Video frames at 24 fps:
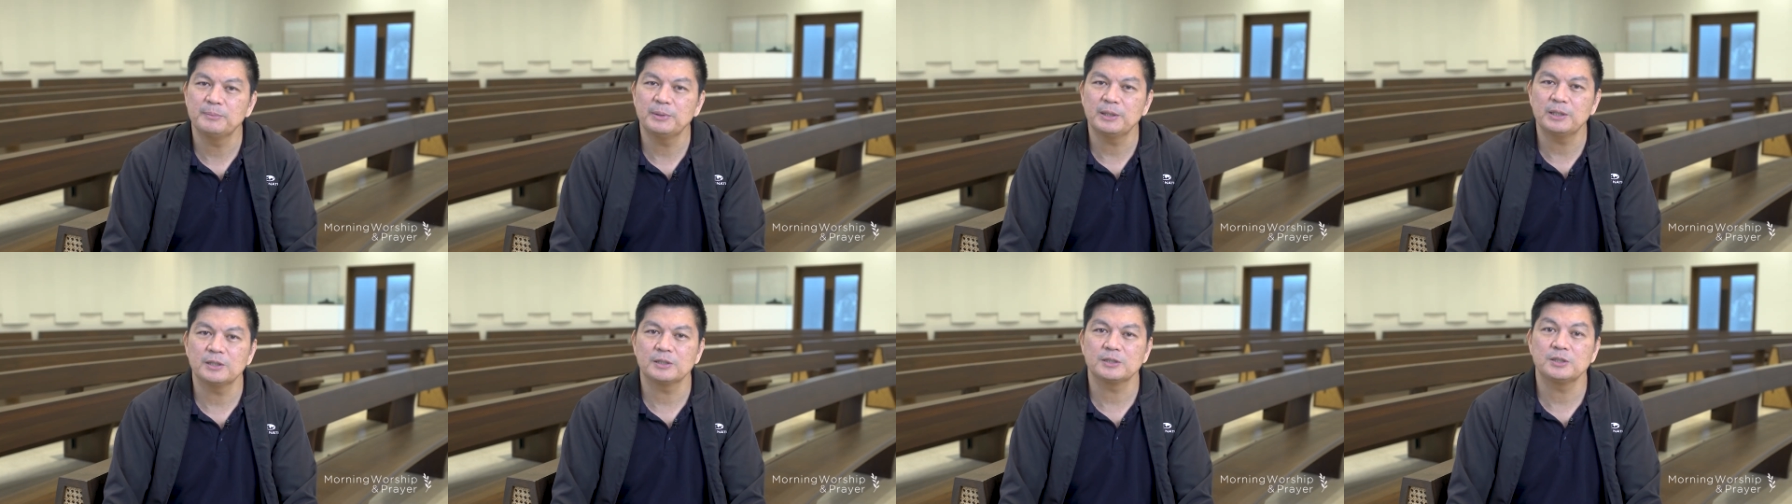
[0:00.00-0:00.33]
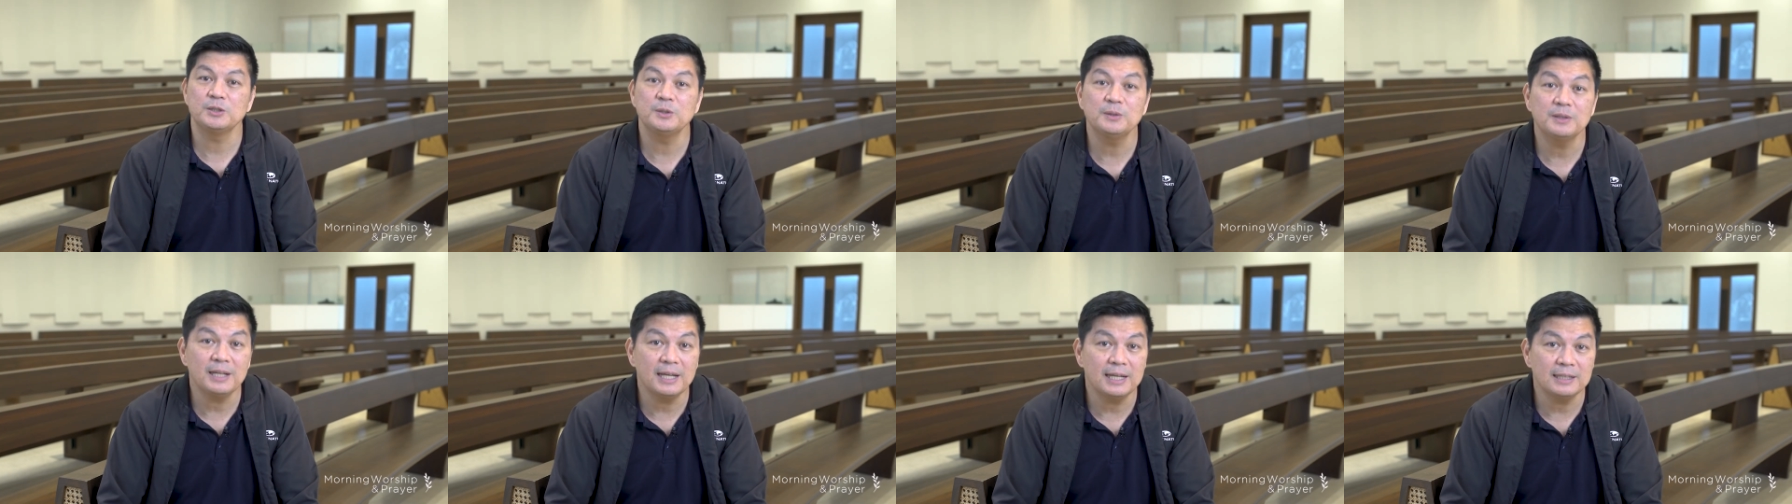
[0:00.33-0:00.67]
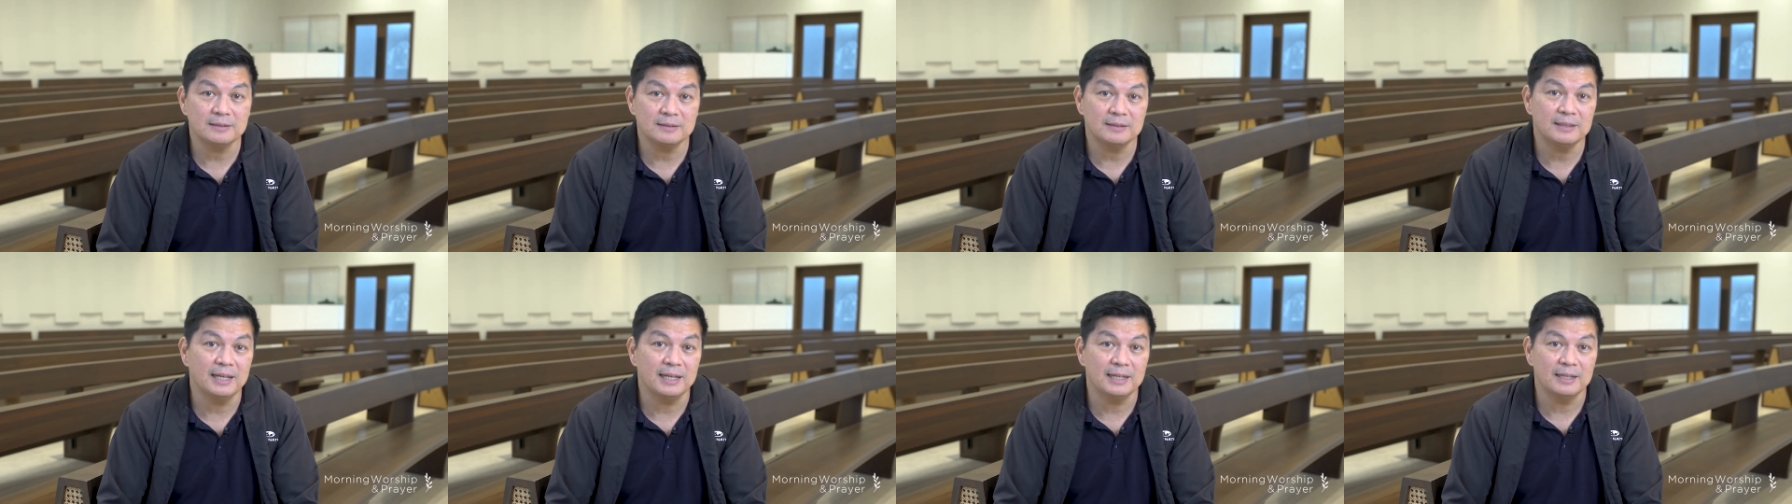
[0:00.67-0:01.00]
Because you and I
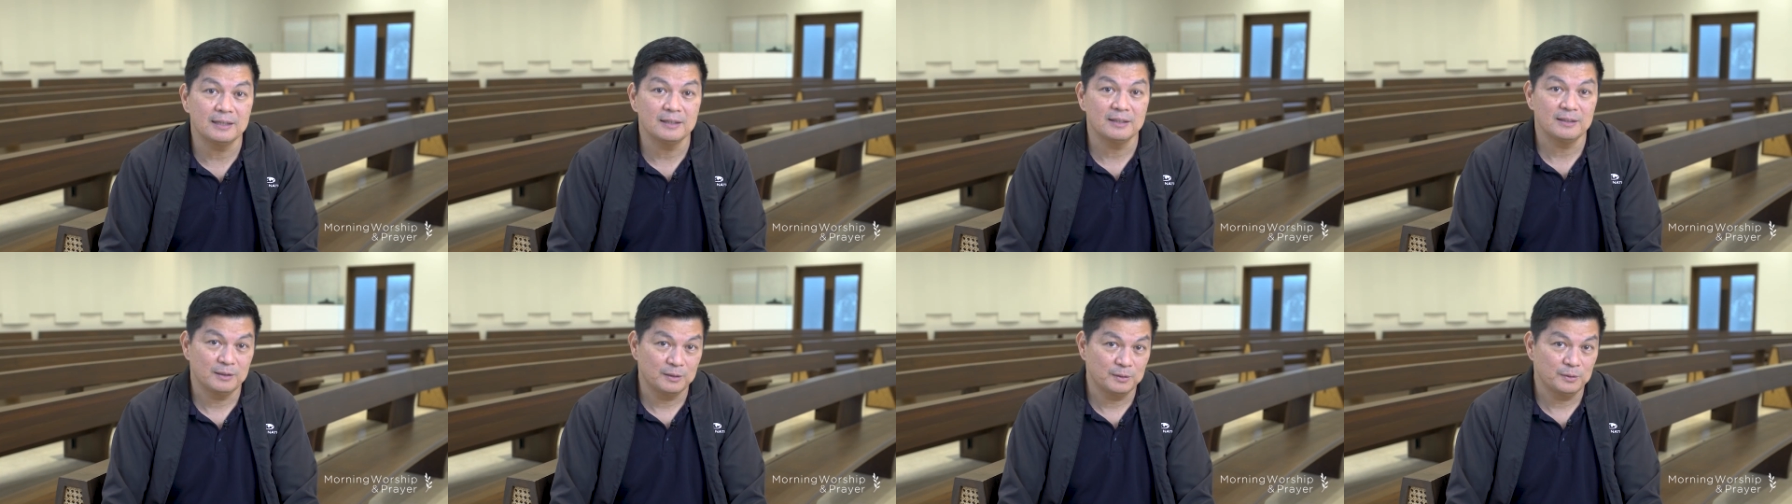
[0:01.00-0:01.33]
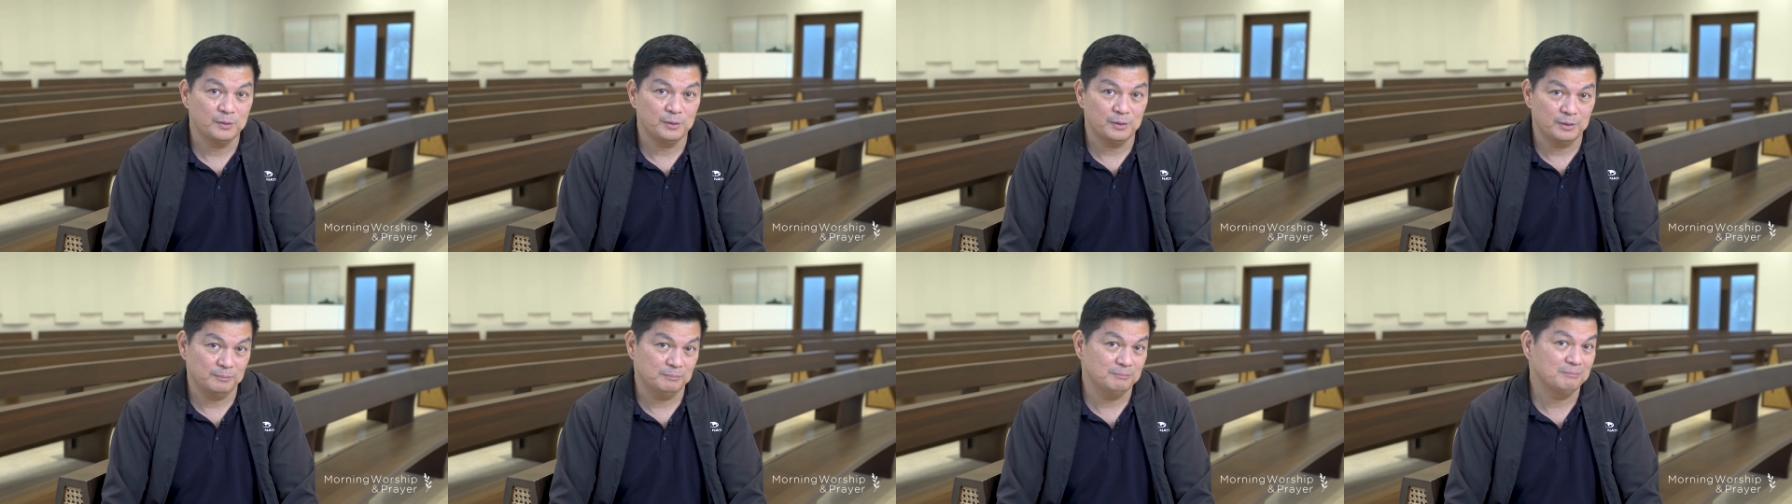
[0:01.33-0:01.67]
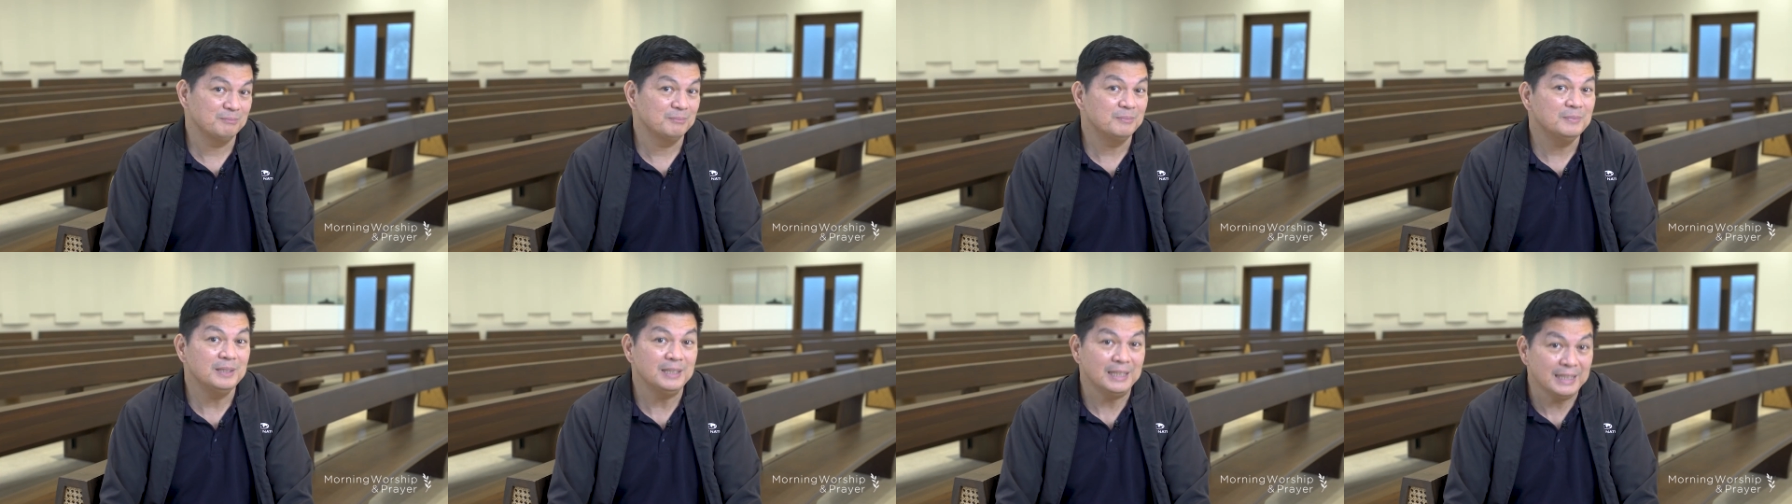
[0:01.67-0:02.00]
today
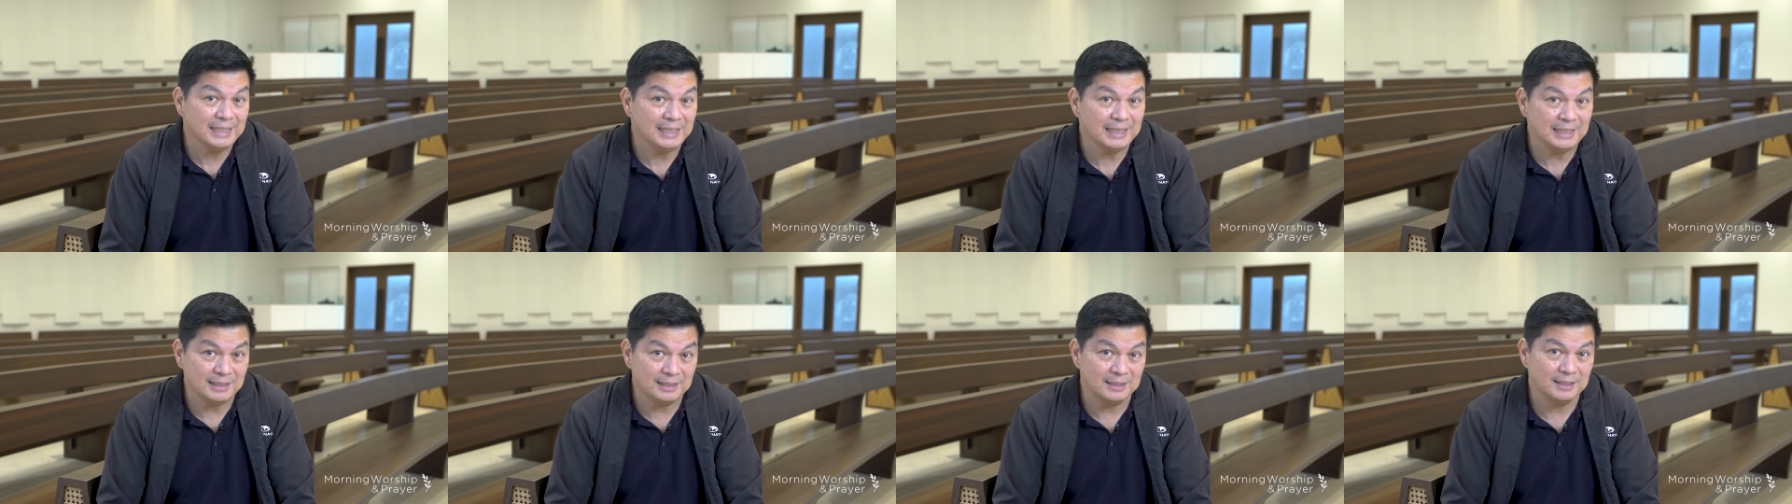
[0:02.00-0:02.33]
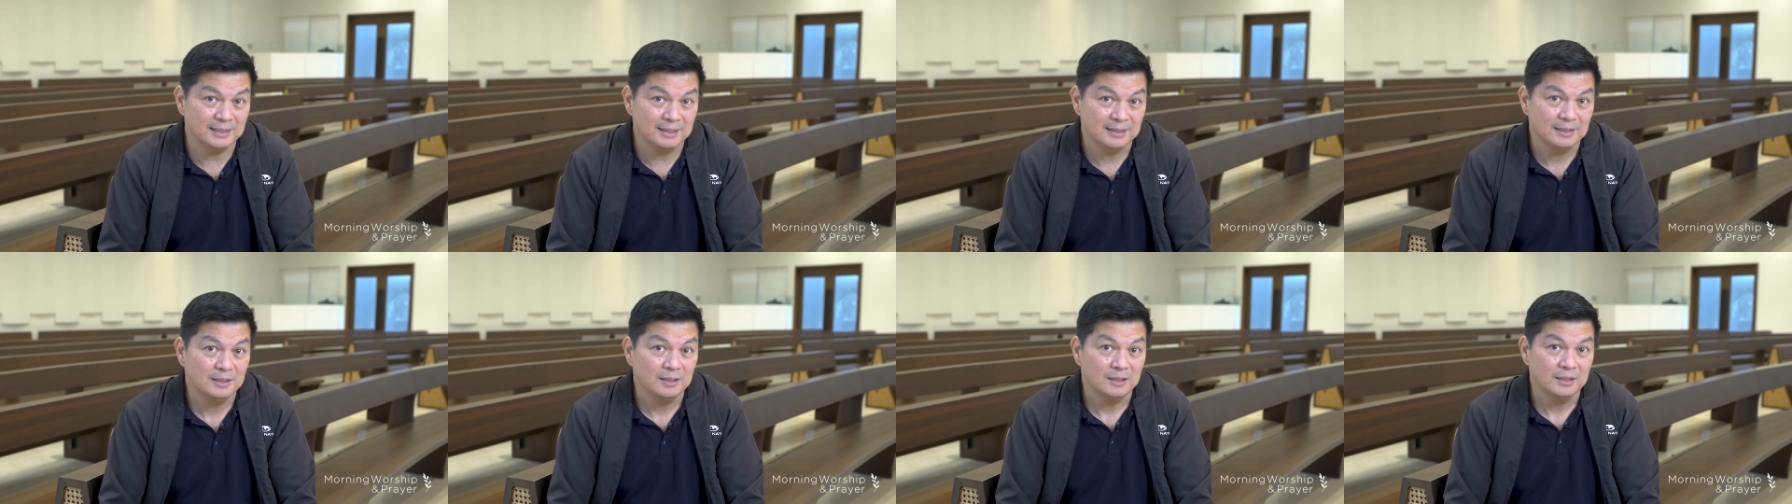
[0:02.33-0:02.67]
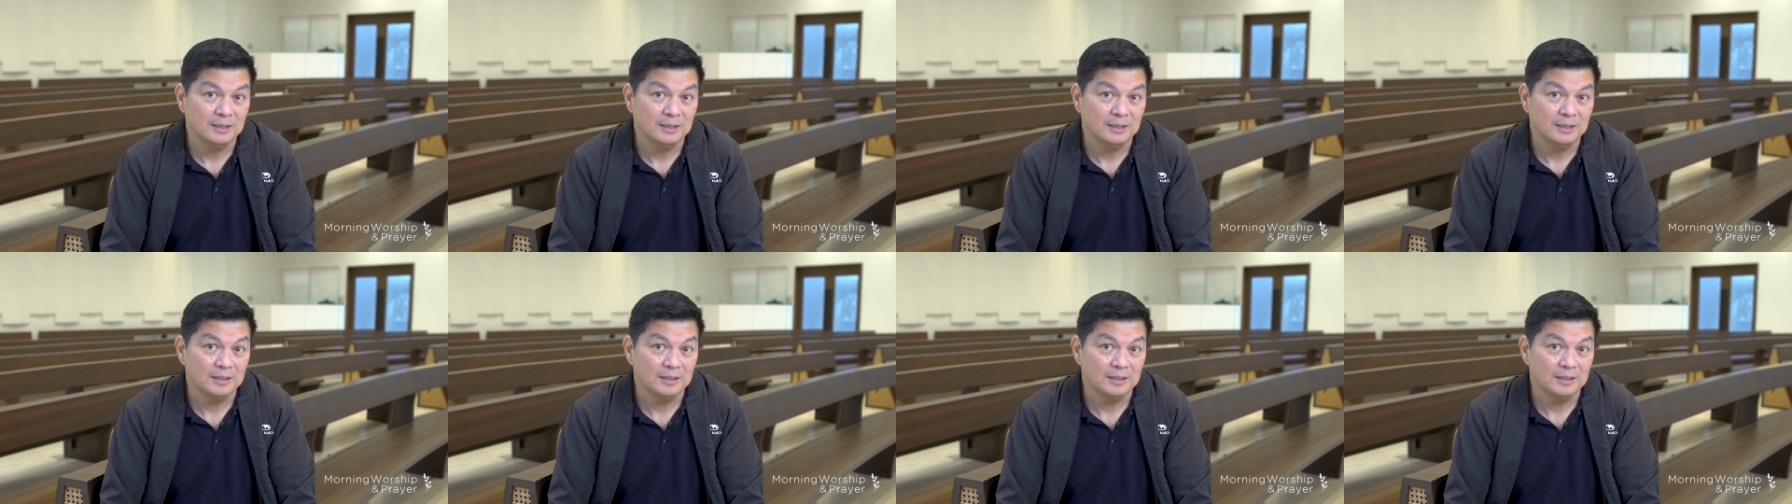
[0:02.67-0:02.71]
need